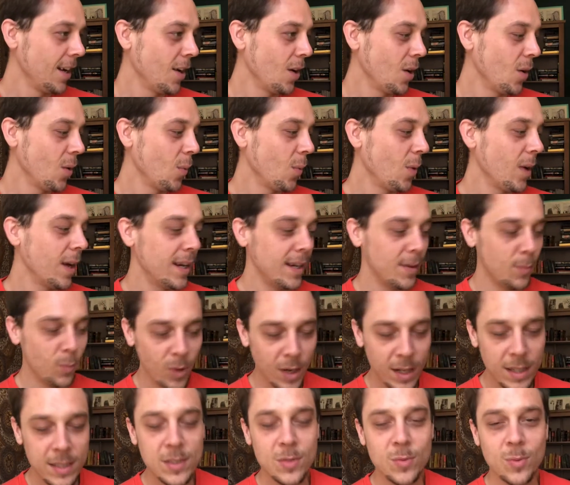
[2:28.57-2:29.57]
what
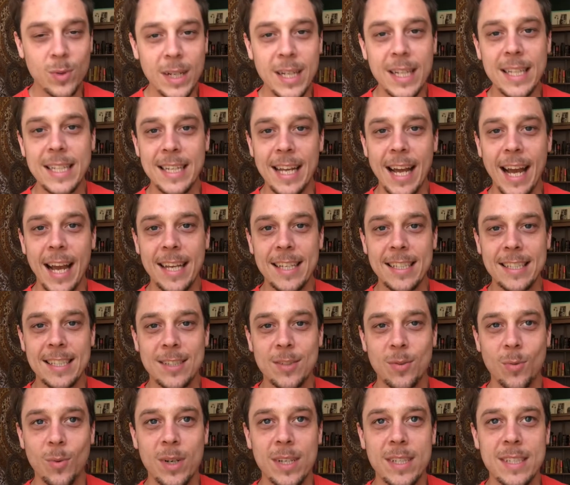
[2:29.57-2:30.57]
was really nice
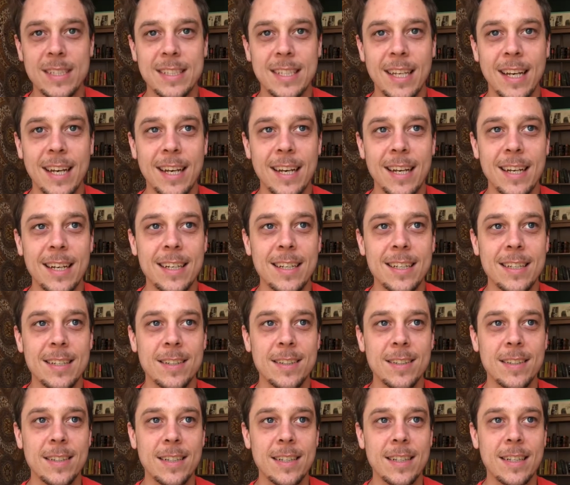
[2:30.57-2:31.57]
was I
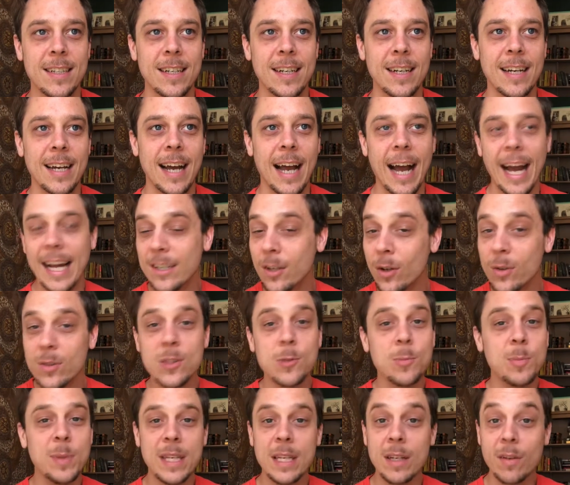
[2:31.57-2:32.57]
don't
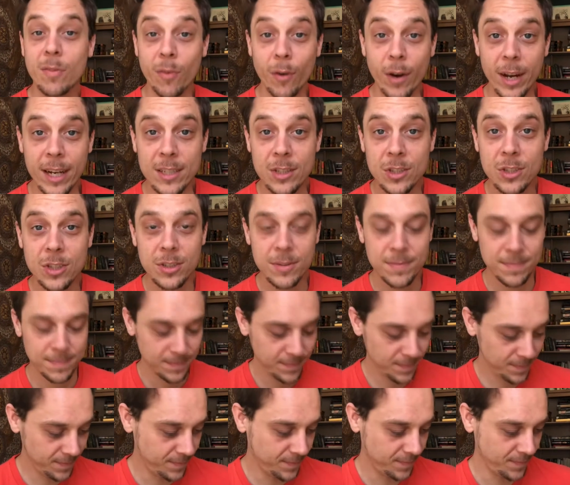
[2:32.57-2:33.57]
speak French,
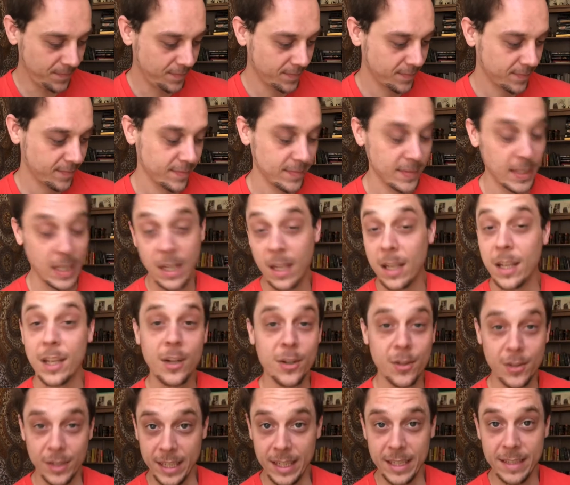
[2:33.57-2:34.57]

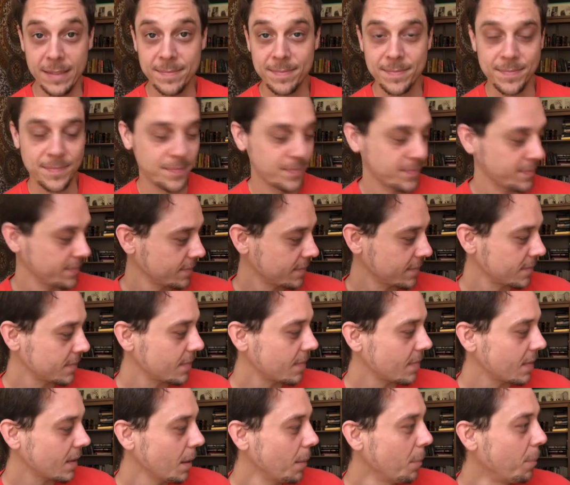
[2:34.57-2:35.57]
clearly,
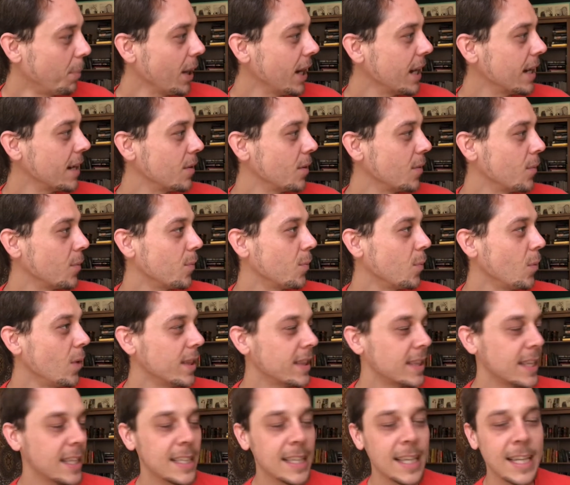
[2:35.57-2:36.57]
but one
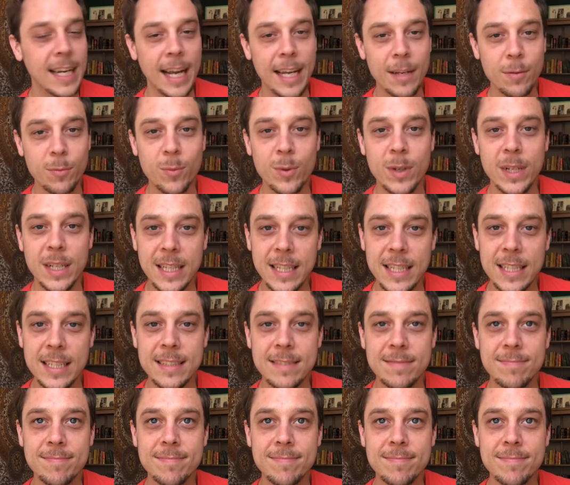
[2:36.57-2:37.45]
thing that I really